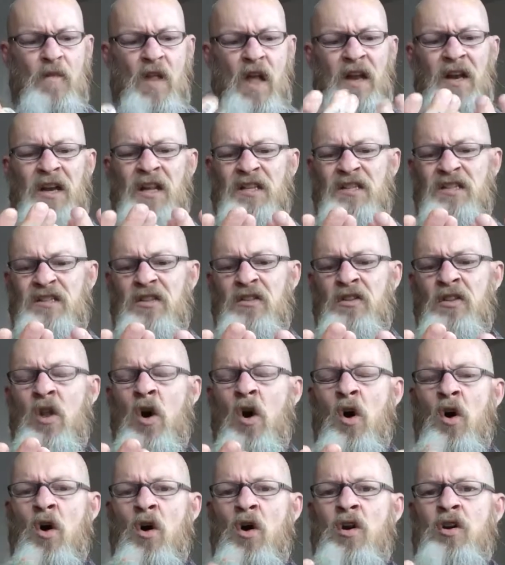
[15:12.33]
And it's
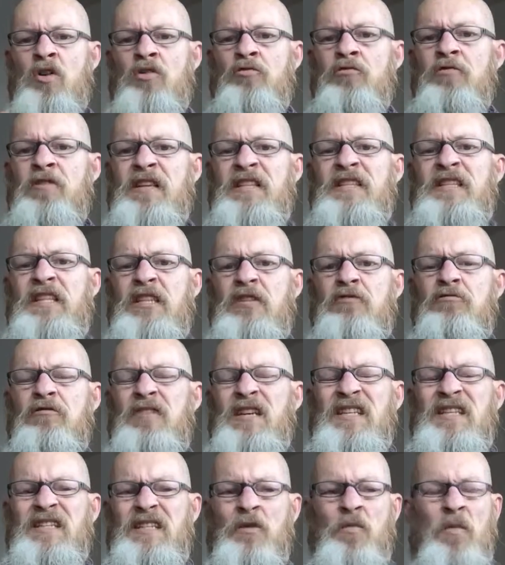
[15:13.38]
not a greasy,
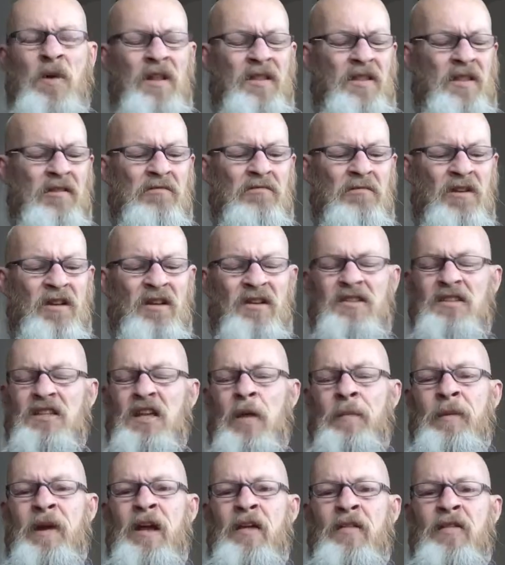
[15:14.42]
greasy one. There are
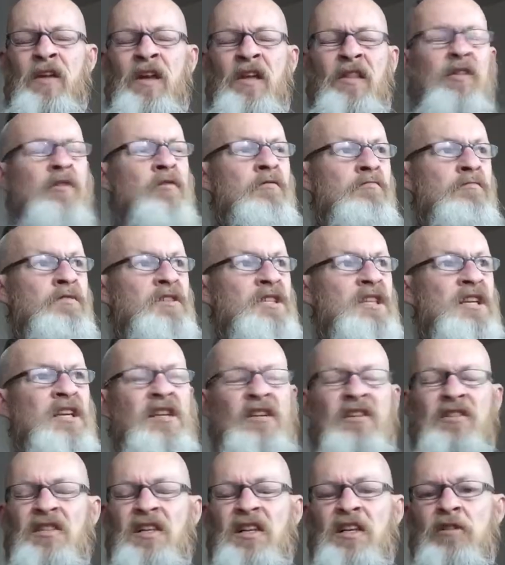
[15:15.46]
some out there that are
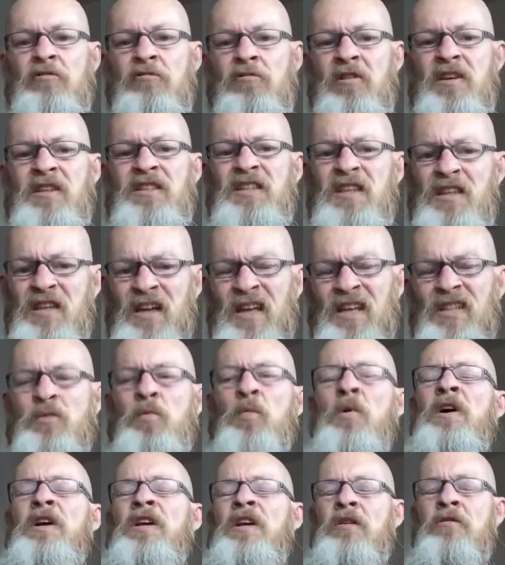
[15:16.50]
ridiculously greasy, and that's
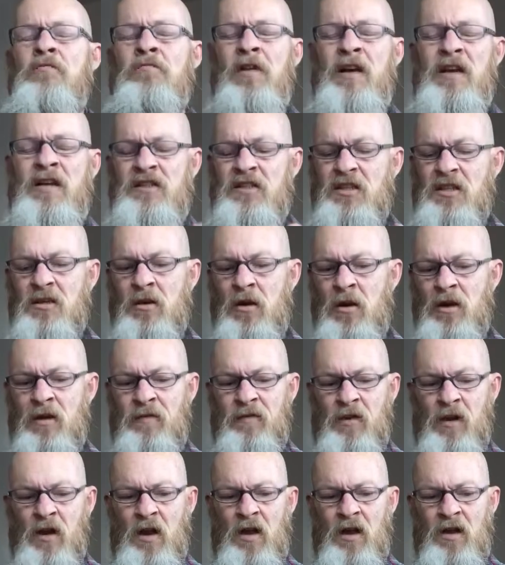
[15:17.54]
why your razor kind
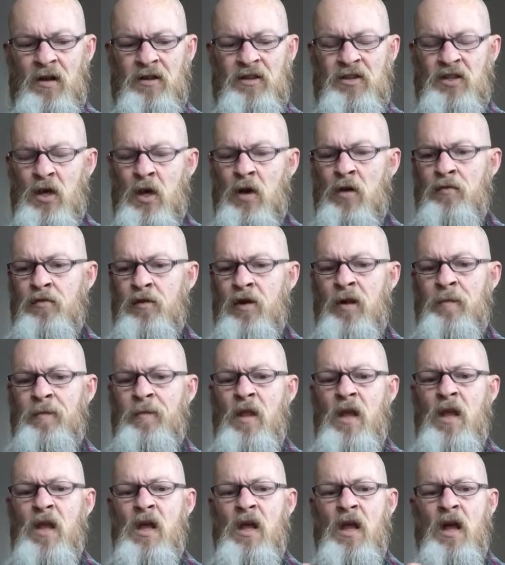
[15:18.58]
of glides over
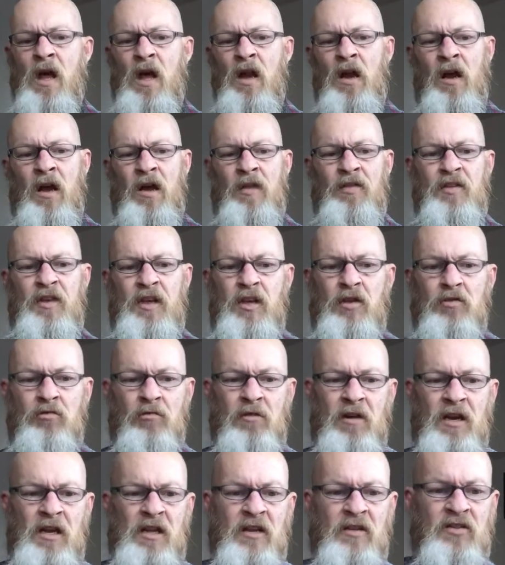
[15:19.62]
it. I like the
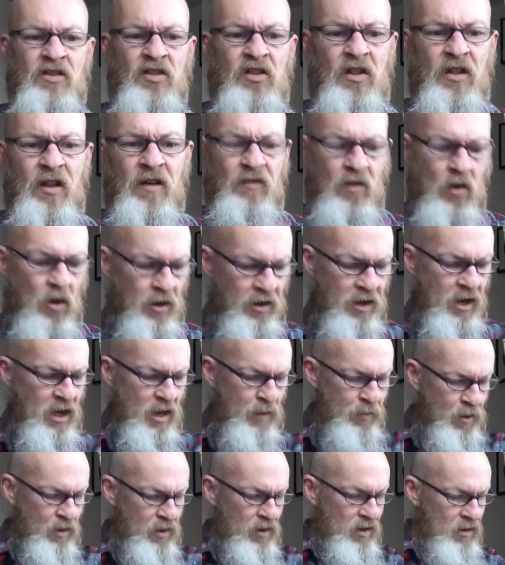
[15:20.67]
ingredients that they've got on
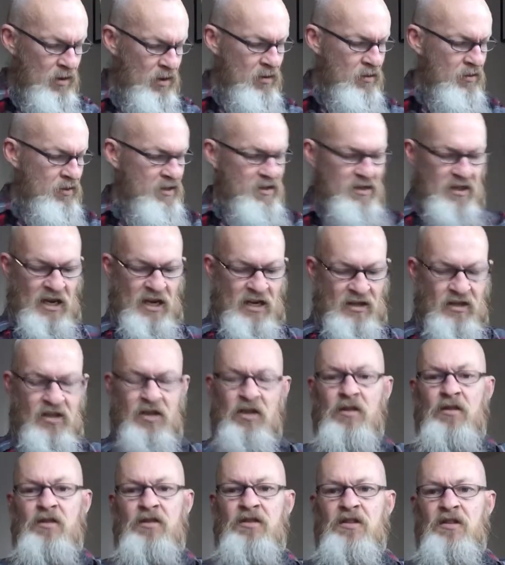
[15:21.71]
here. Put that on the
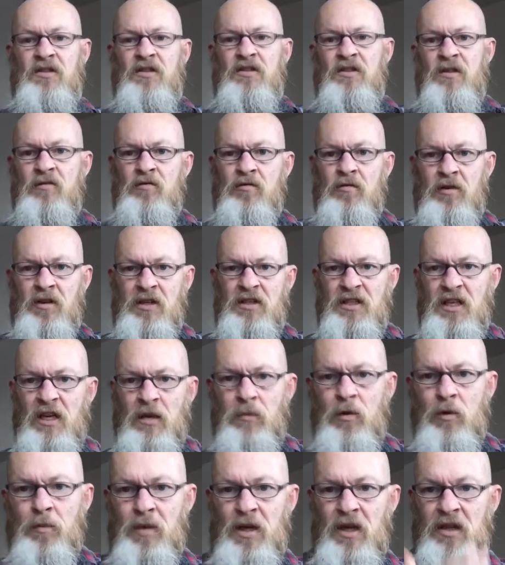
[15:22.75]
tattoos, because I've already
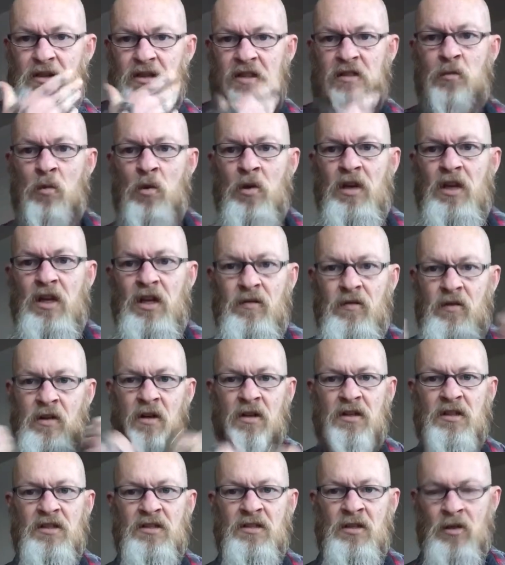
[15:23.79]
done a beard this morning, even though
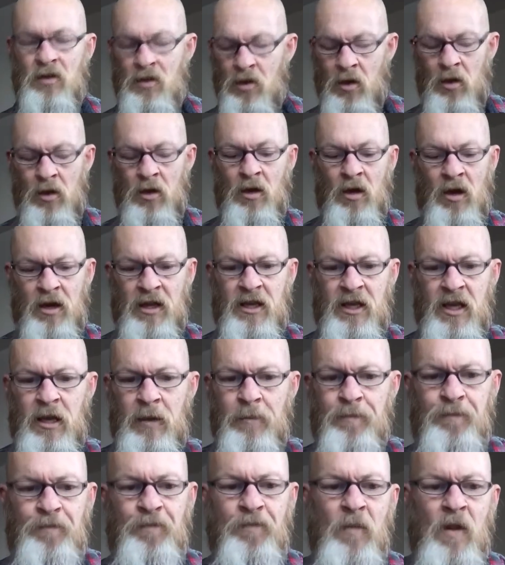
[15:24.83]
it doesn't look like
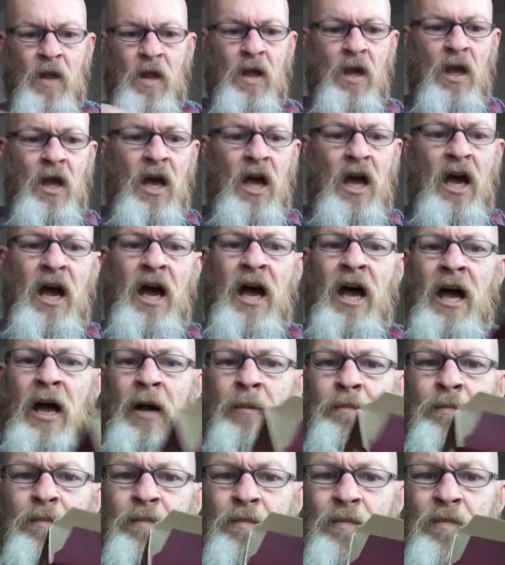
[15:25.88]
it.
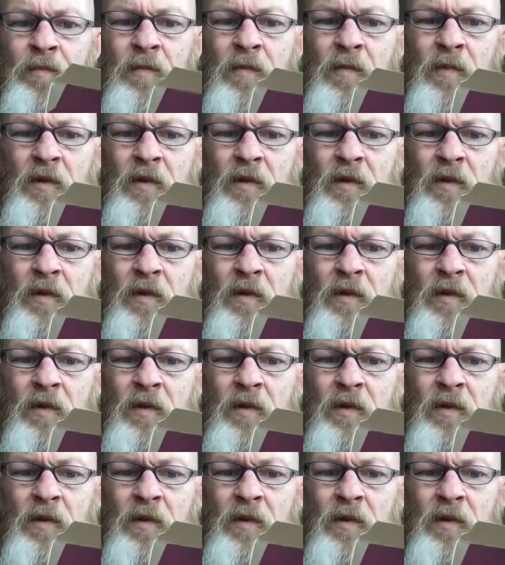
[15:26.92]
I'm